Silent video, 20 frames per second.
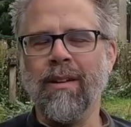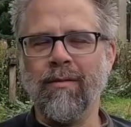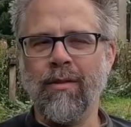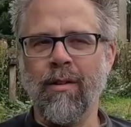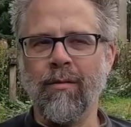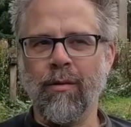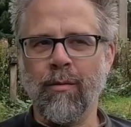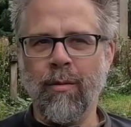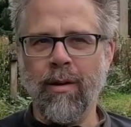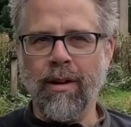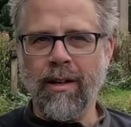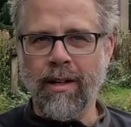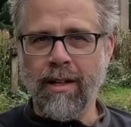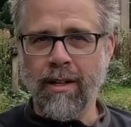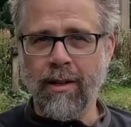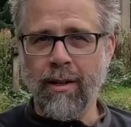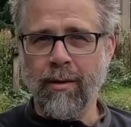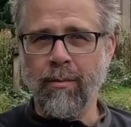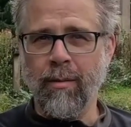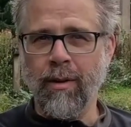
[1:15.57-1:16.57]
and if you ever want to
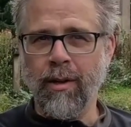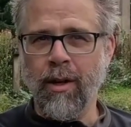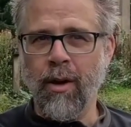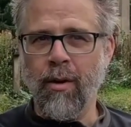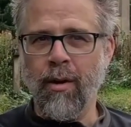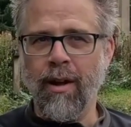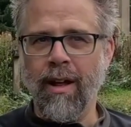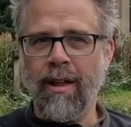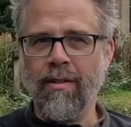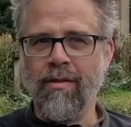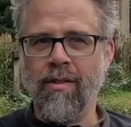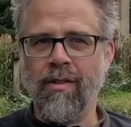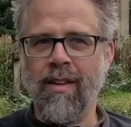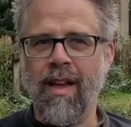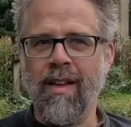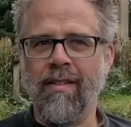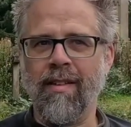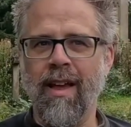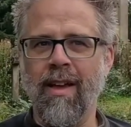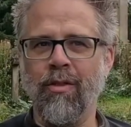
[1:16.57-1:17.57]
get a good one going, just
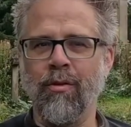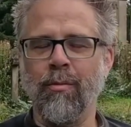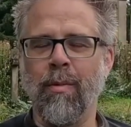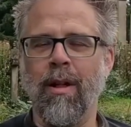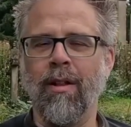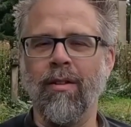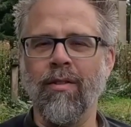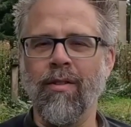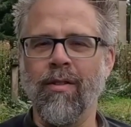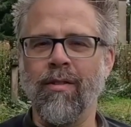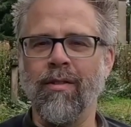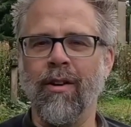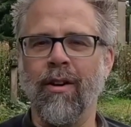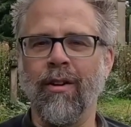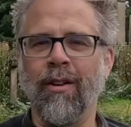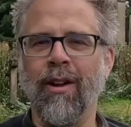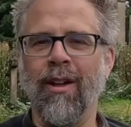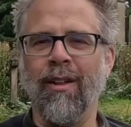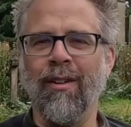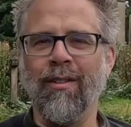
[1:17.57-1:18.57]
ask anthropologists and
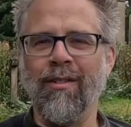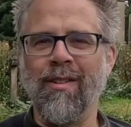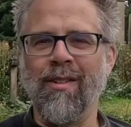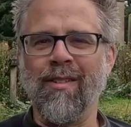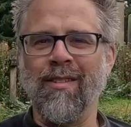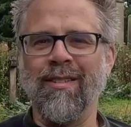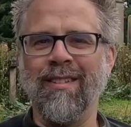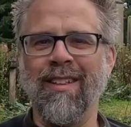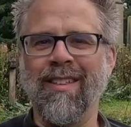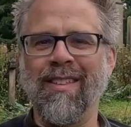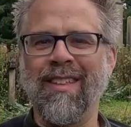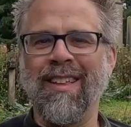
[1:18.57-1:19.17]
archaeologists to